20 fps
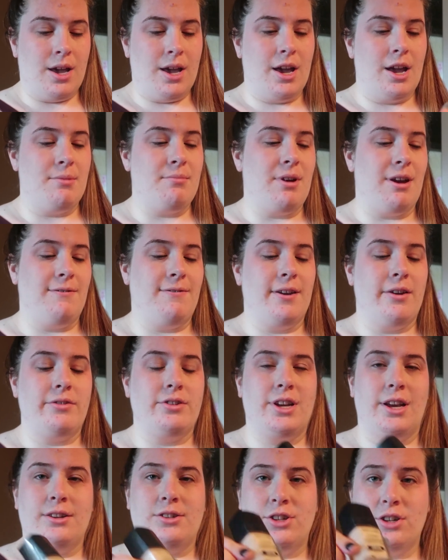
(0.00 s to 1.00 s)
And my
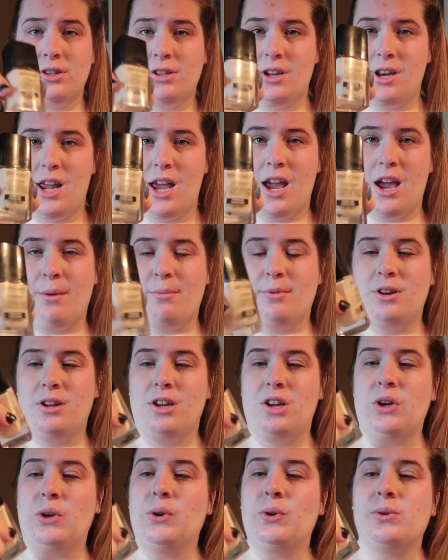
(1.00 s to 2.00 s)
foundation today I'm going
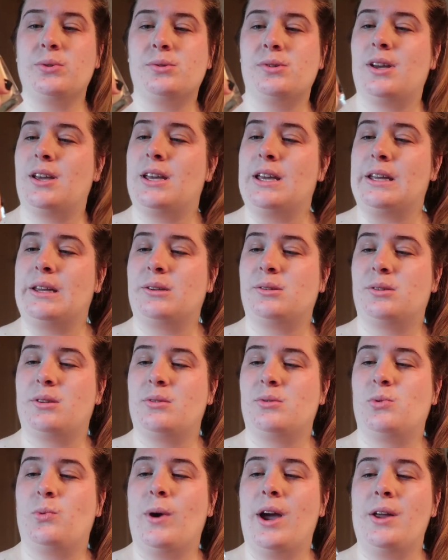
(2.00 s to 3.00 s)
to use is the
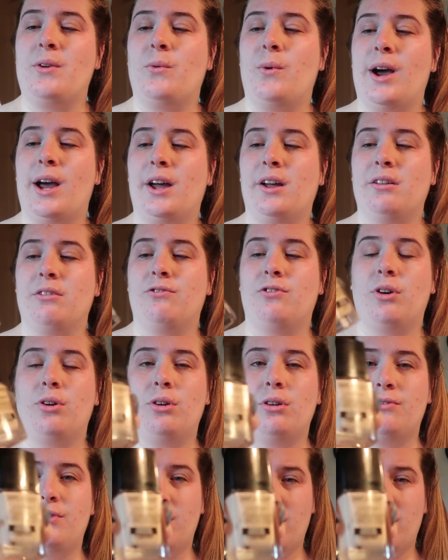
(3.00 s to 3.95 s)
Wet n Wild Photo